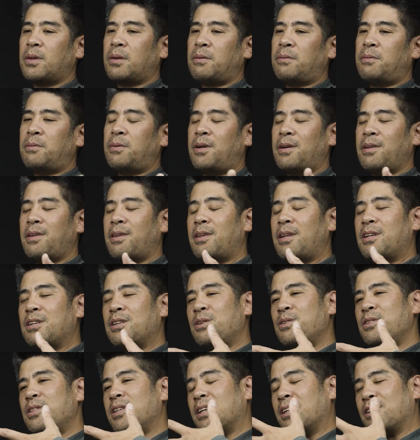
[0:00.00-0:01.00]
rather than
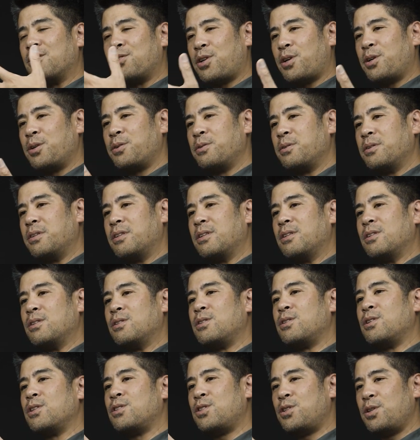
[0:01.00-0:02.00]
using a drone
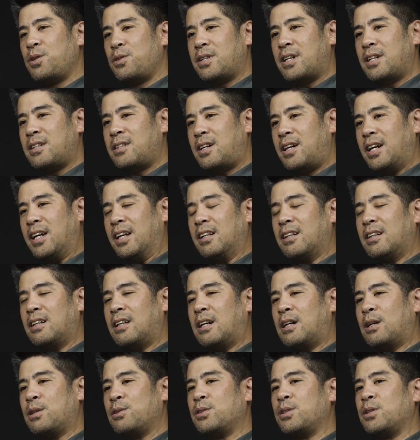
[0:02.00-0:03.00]
to shoot at night,
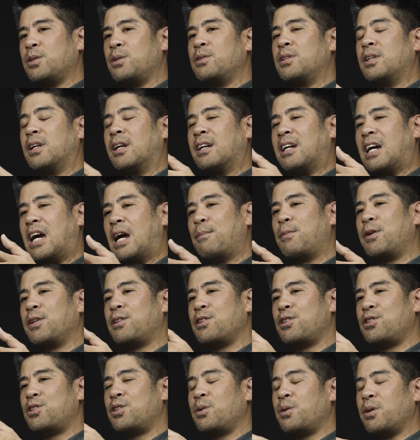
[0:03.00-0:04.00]
I was using a camera
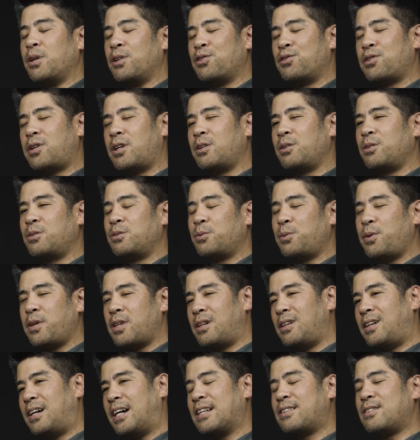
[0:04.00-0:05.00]
to shoot a drone with a
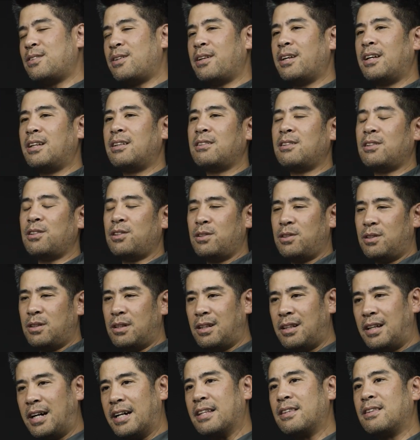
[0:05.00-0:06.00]
light on it to
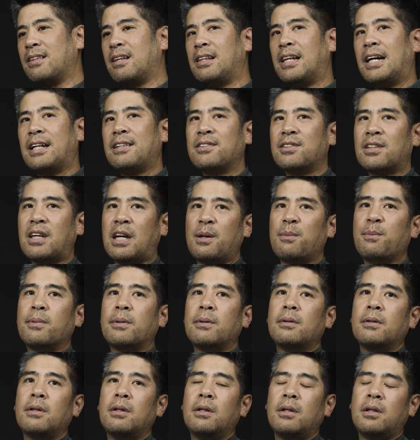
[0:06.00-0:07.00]
light the landscape.
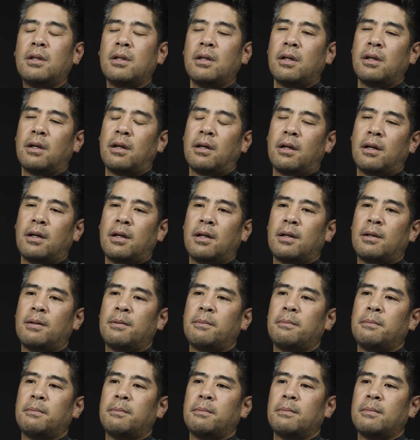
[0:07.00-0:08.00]

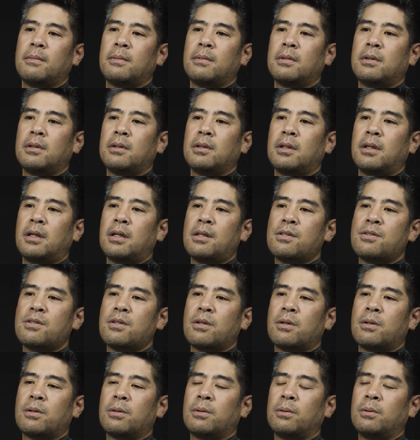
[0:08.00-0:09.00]
And
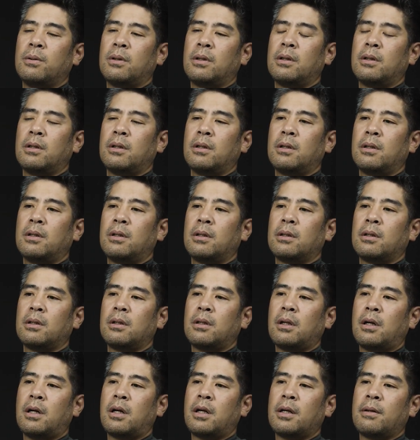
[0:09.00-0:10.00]
so
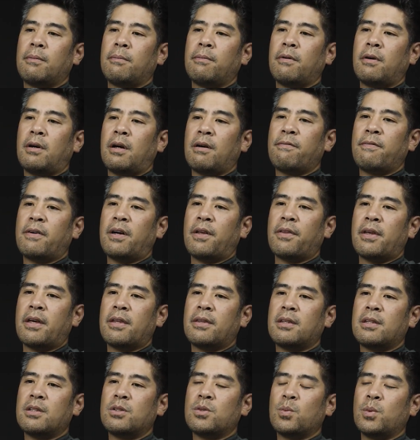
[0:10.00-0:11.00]
I felt
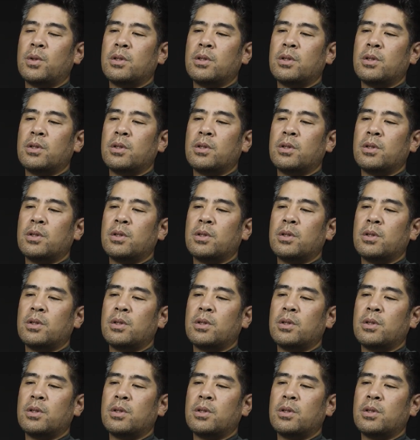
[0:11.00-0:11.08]
that this